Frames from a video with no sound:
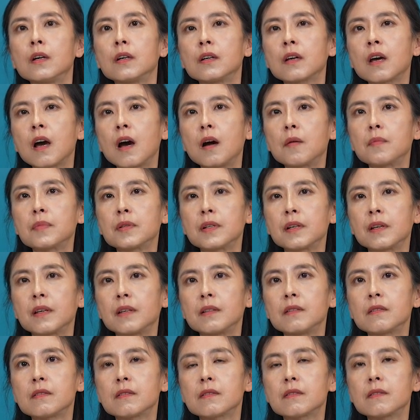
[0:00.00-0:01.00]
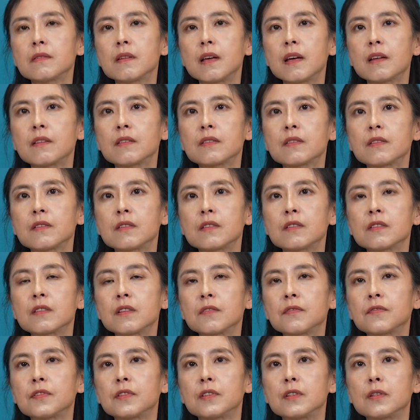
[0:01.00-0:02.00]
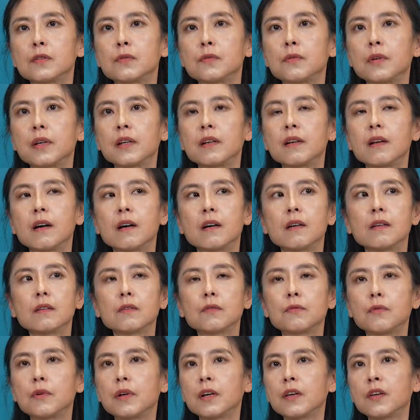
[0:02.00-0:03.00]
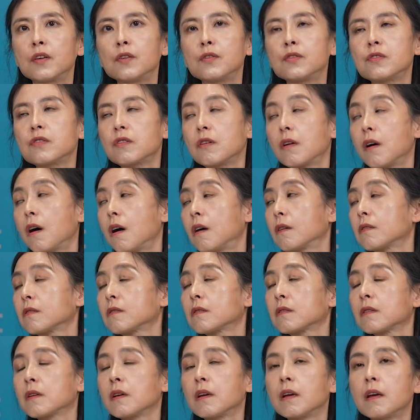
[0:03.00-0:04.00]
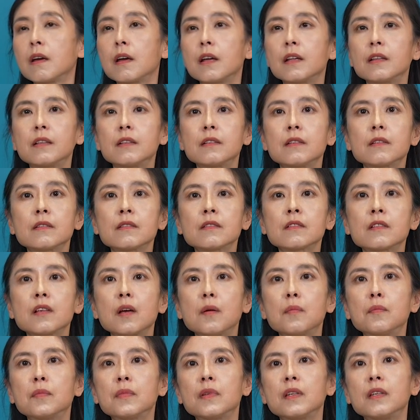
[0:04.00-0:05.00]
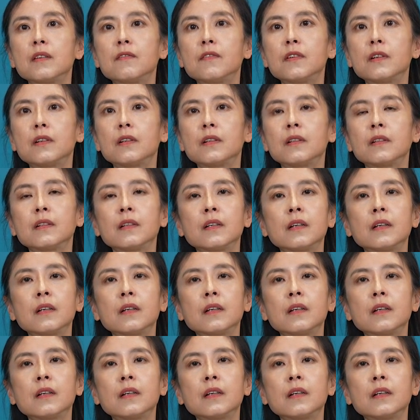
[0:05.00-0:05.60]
companies that suffered a huge loss, and some even